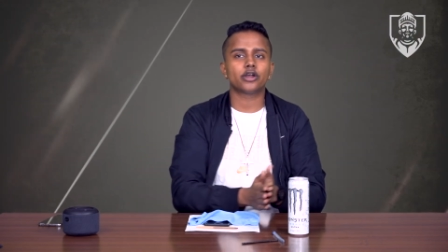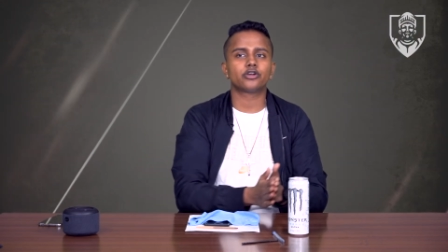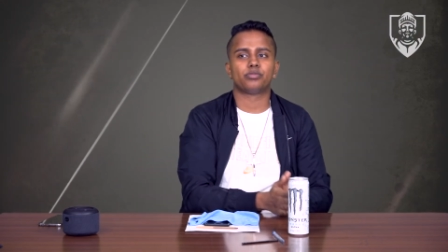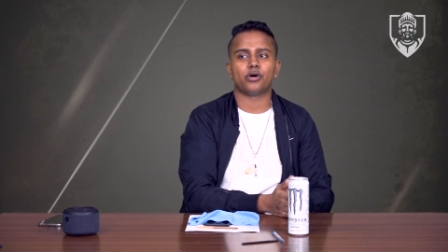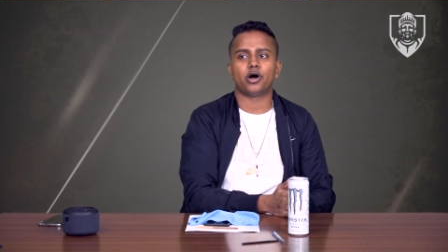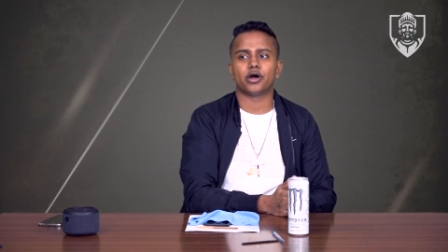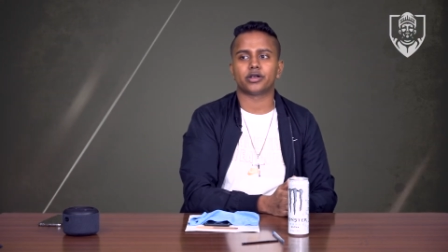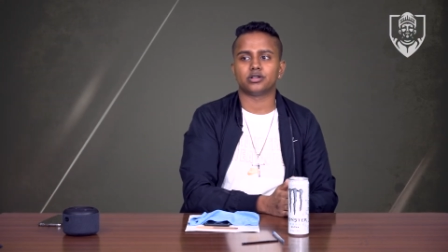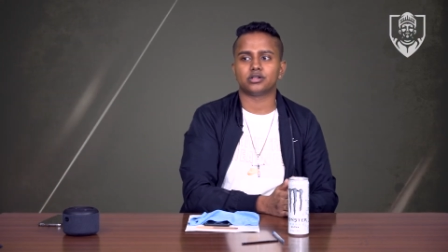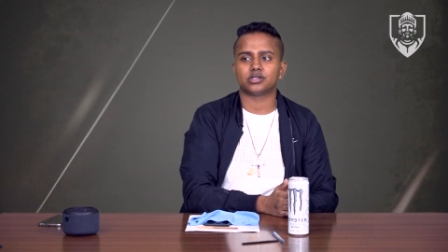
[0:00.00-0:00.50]

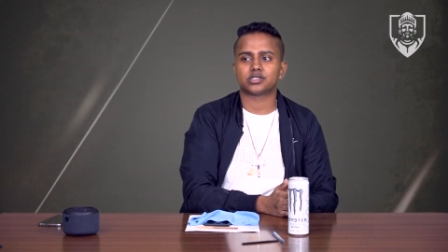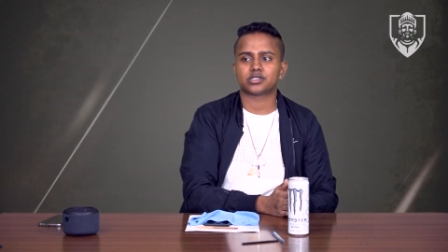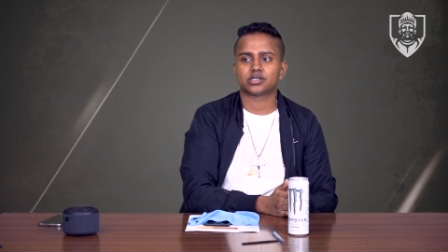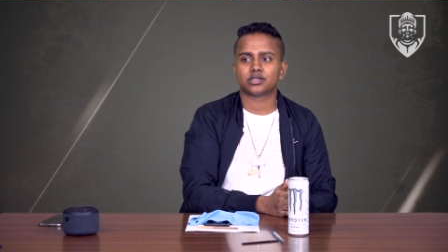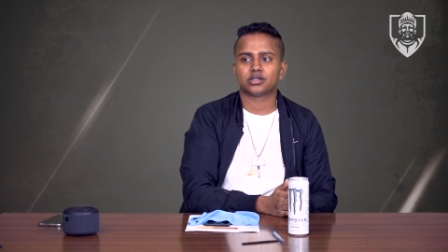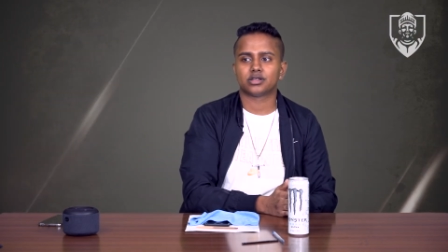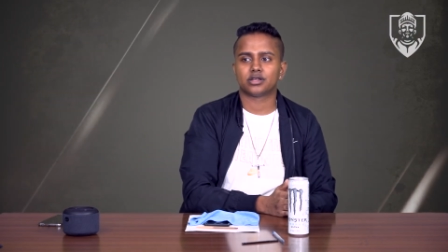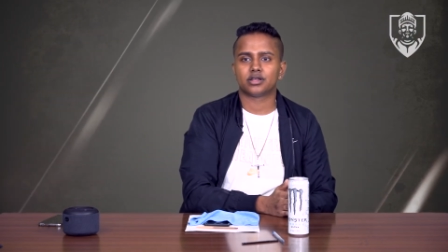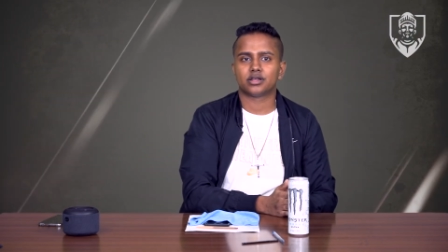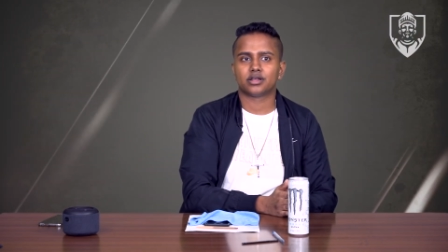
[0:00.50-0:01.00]
bottles
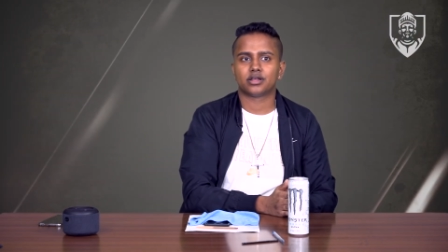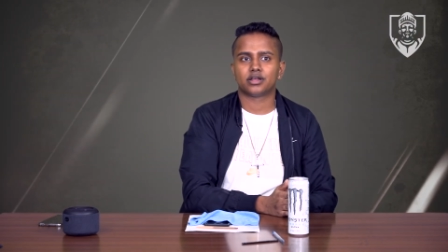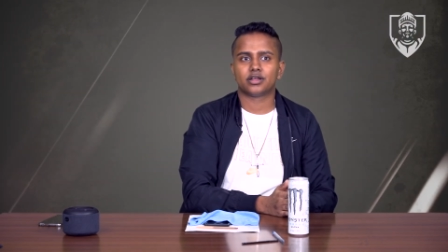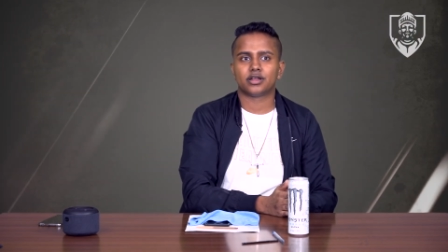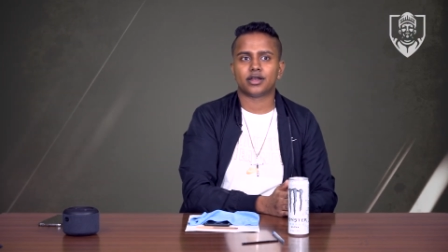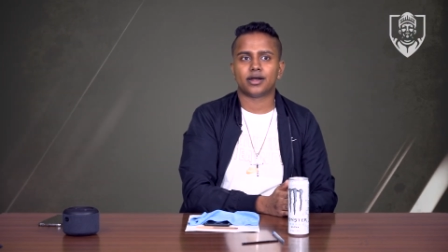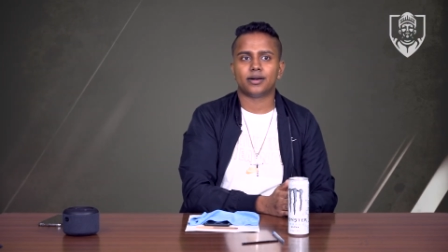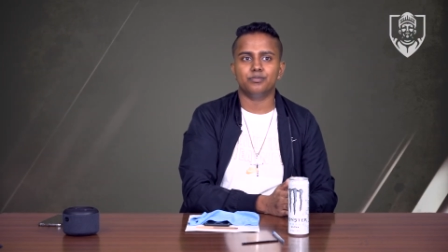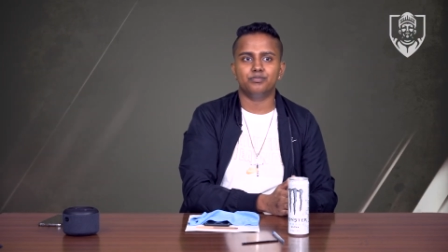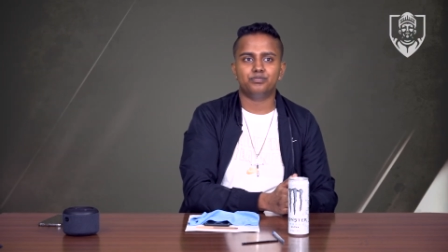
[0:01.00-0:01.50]

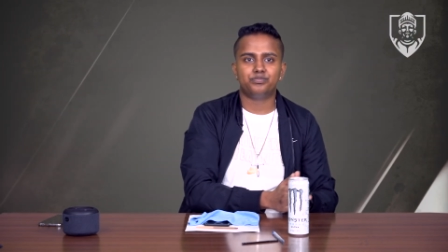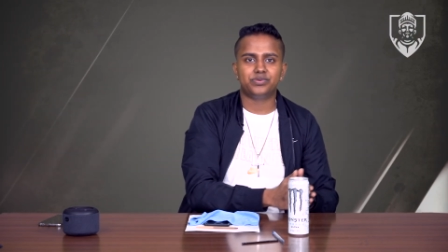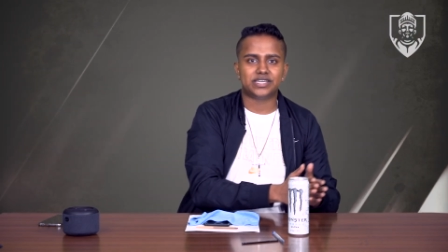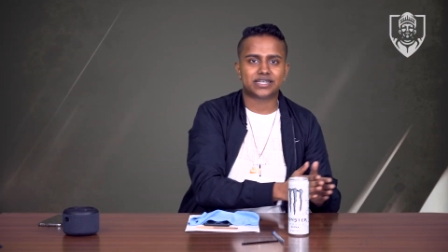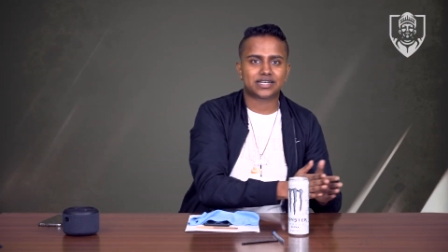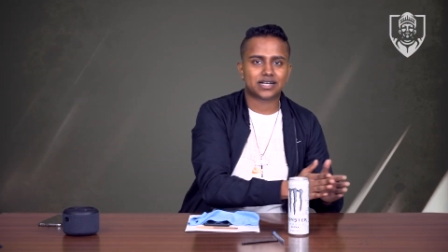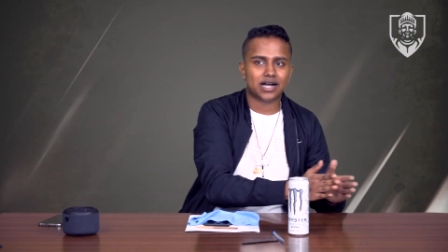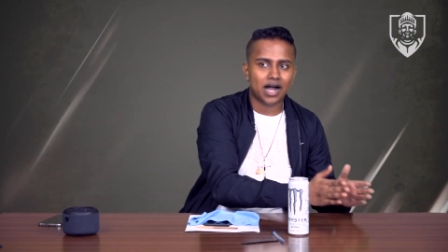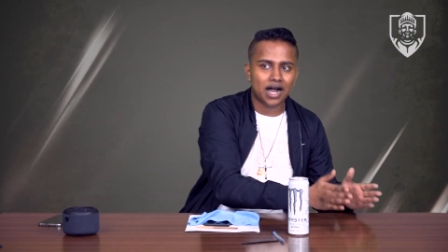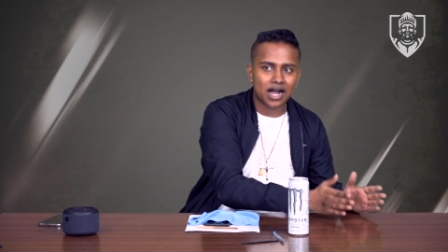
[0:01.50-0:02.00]

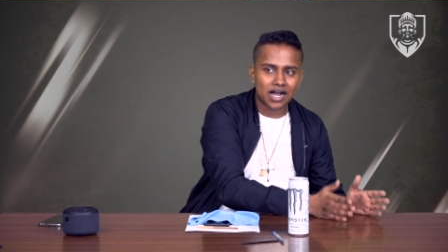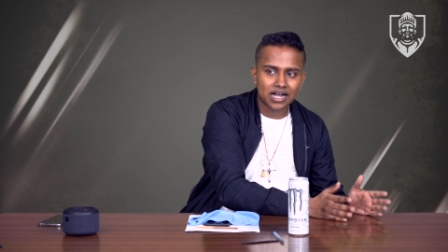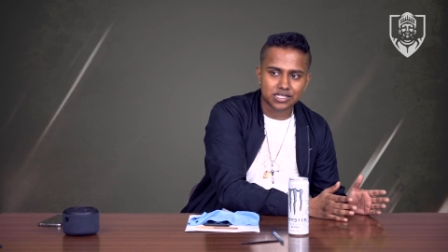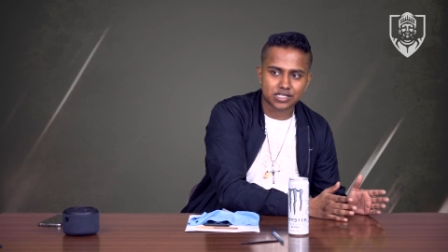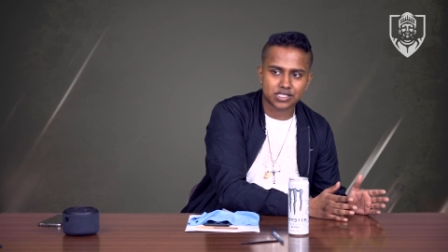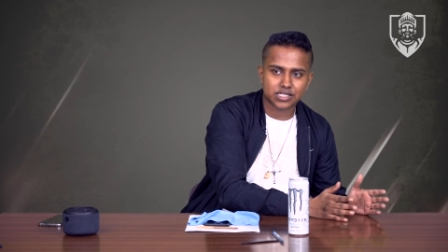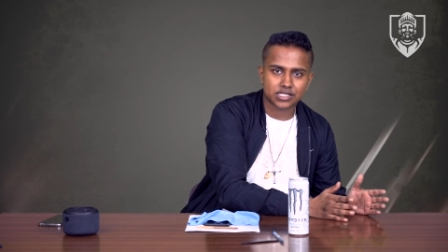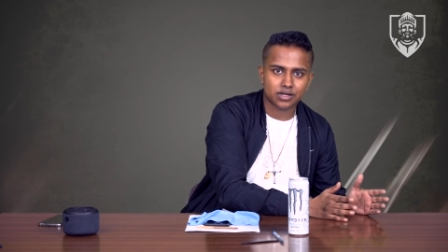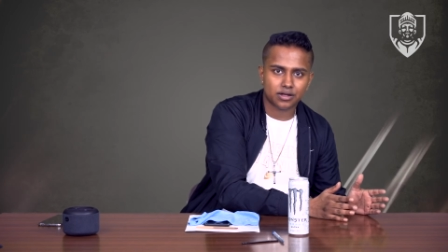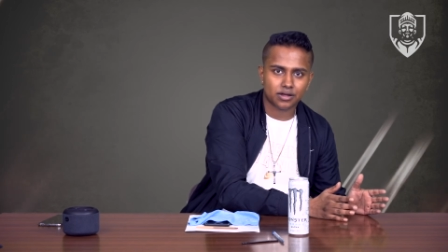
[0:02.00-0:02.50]

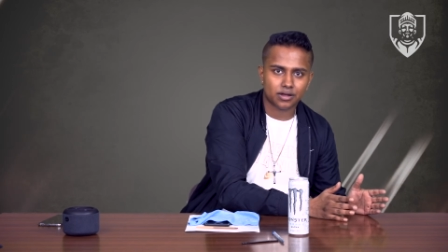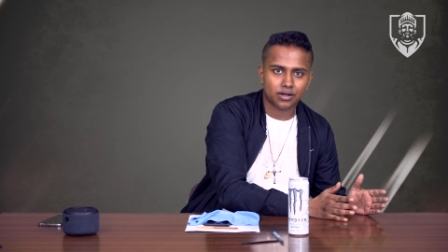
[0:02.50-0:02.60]
because